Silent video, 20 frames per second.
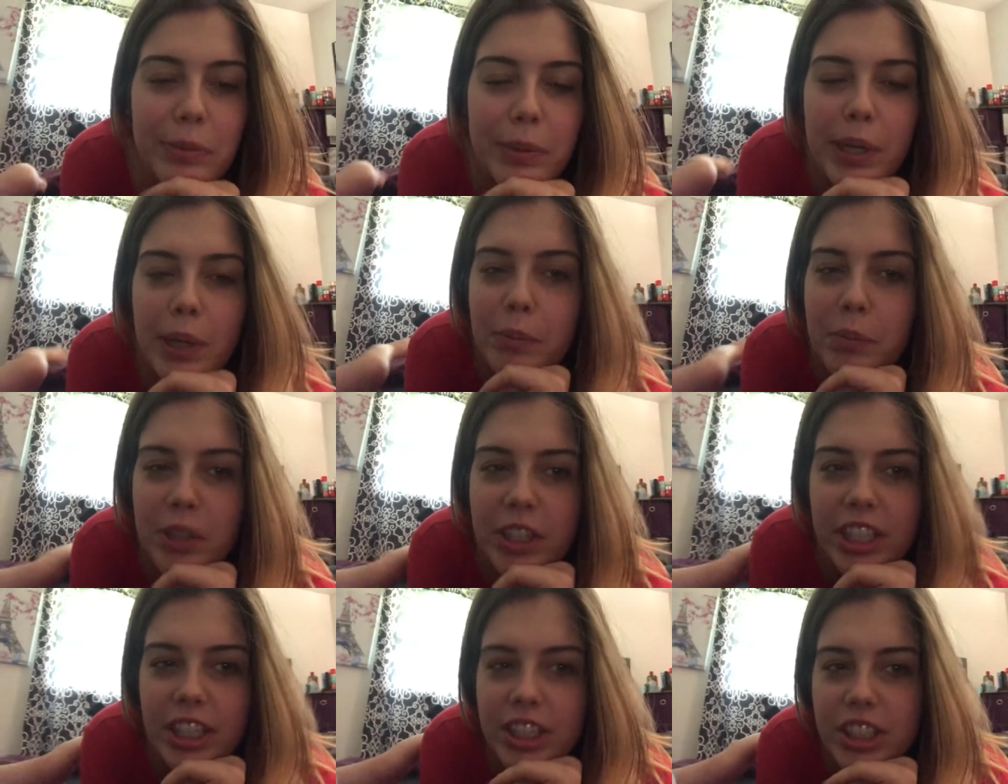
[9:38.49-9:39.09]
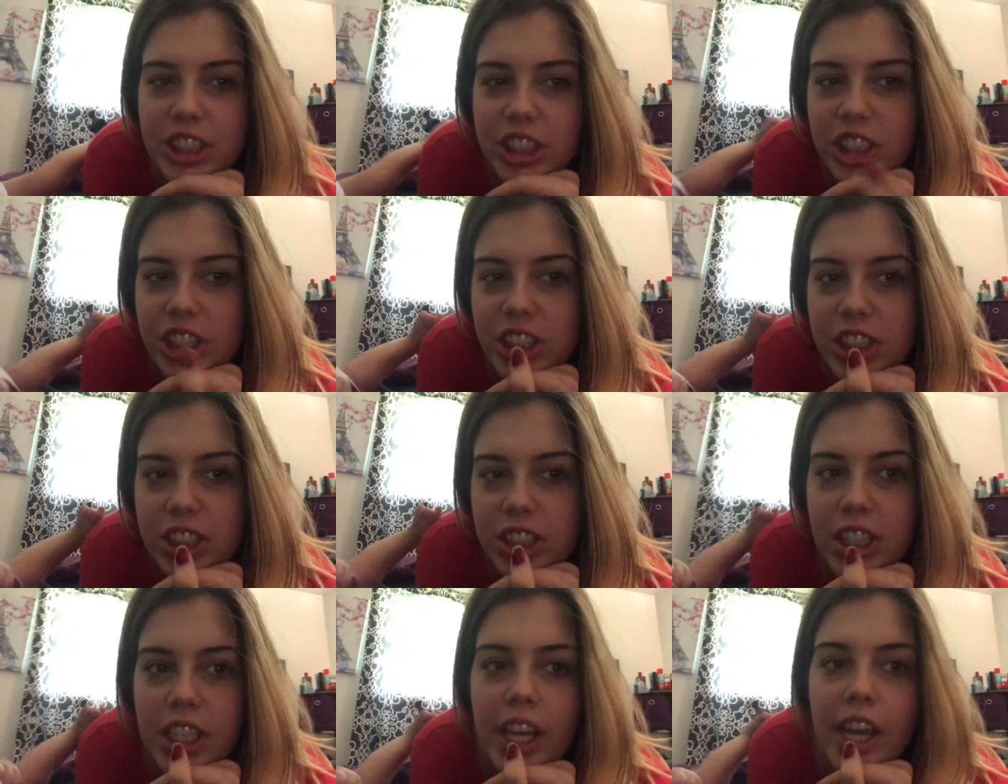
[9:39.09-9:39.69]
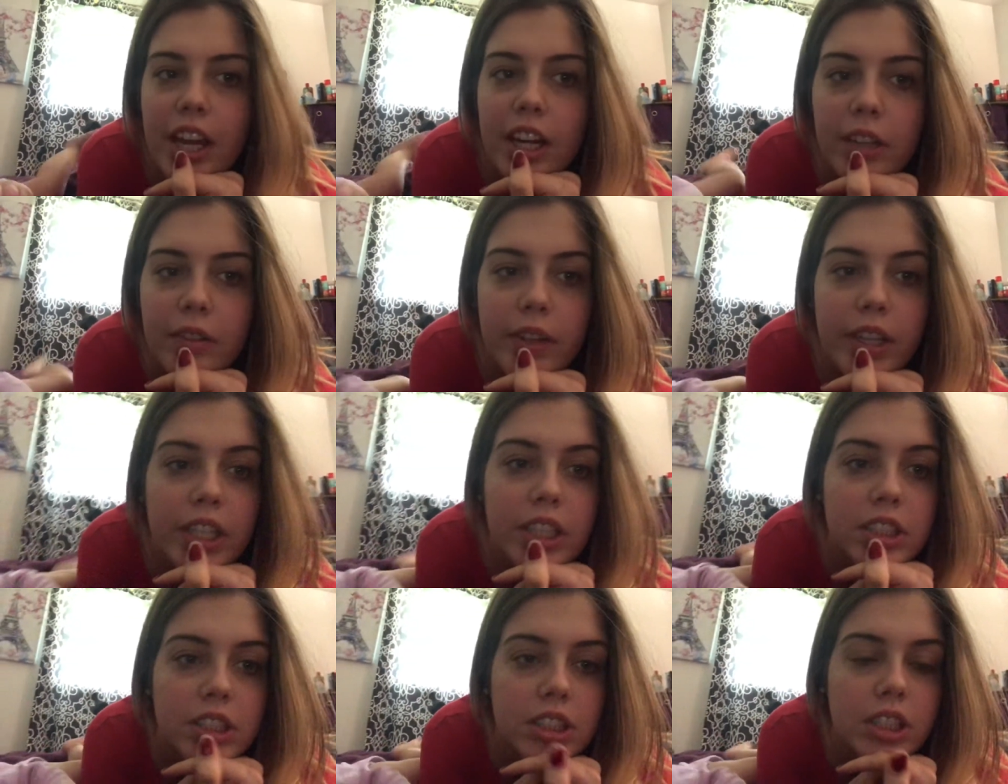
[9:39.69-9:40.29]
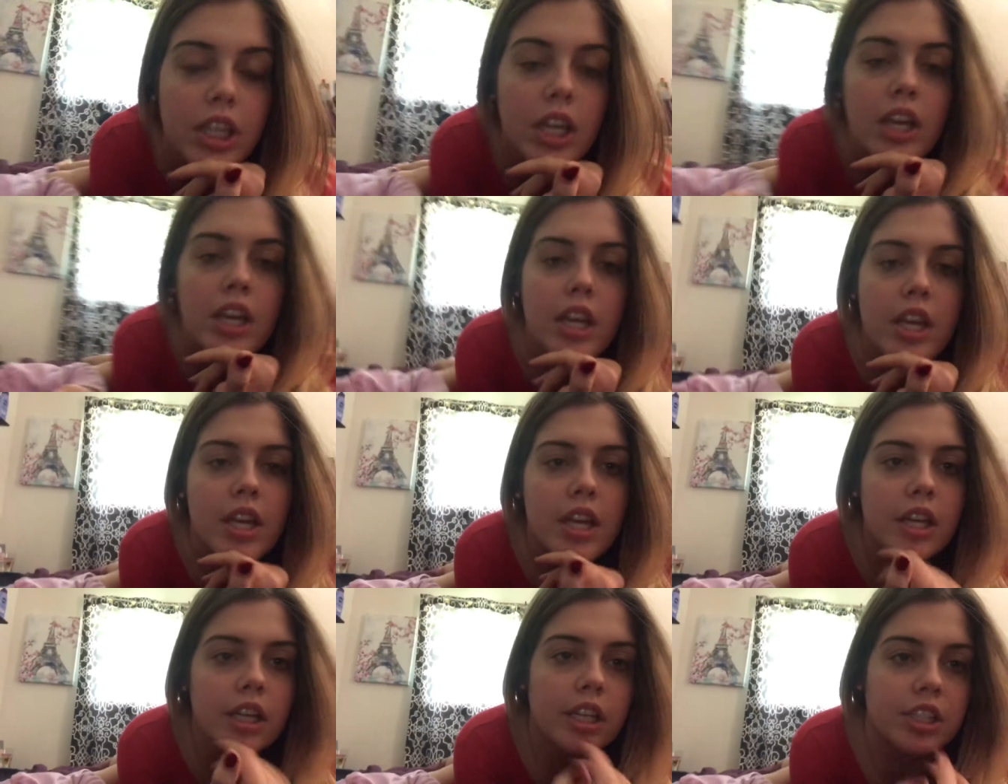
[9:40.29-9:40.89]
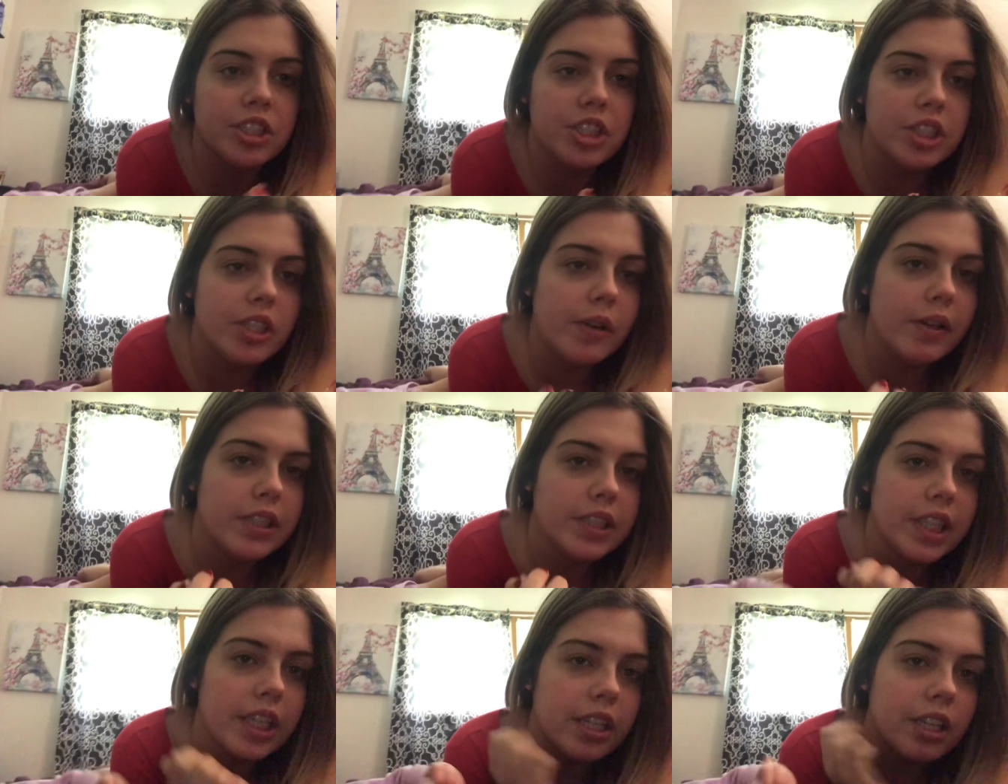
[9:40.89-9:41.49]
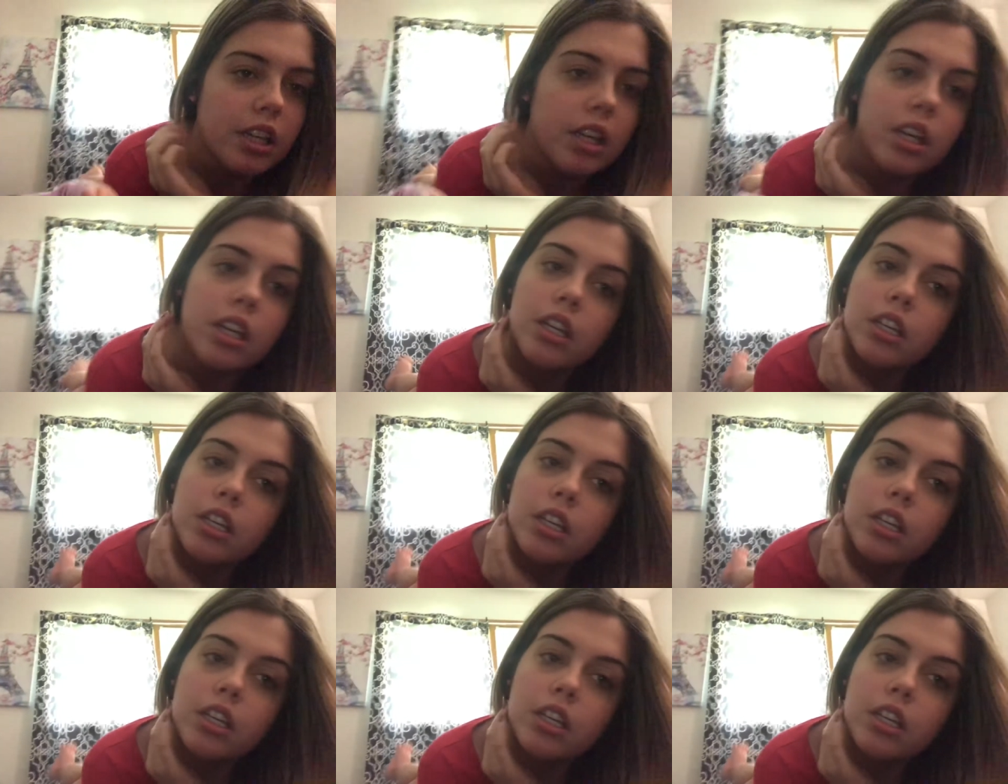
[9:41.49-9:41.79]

but I'm cleaning the sheets today anyways. Cause she's always like